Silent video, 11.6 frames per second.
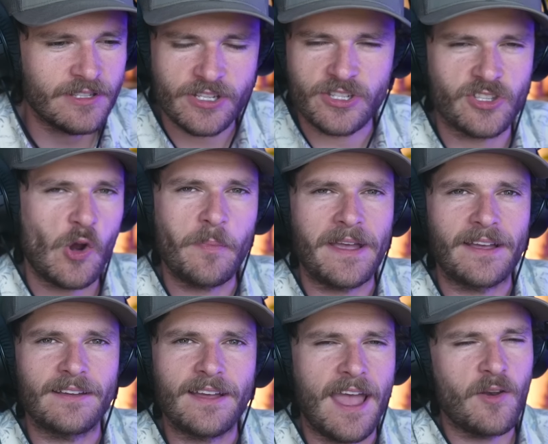
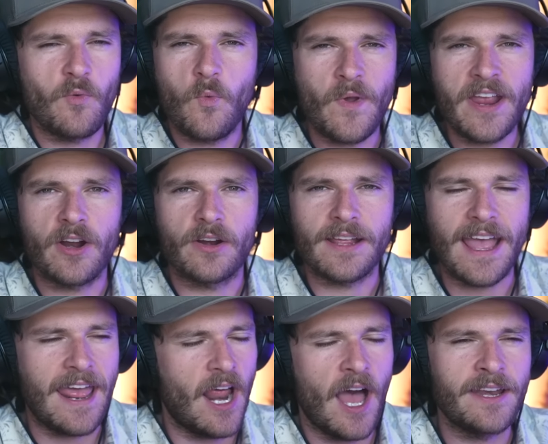disturbing and weird
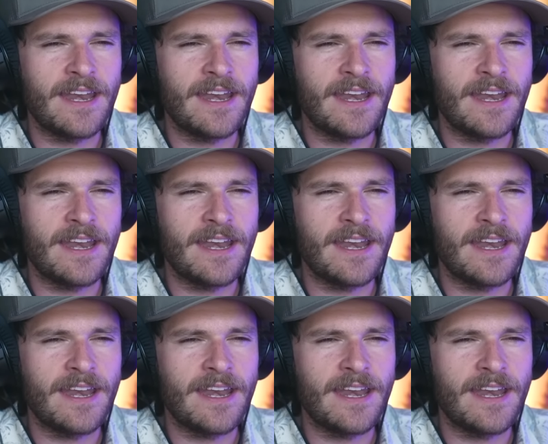and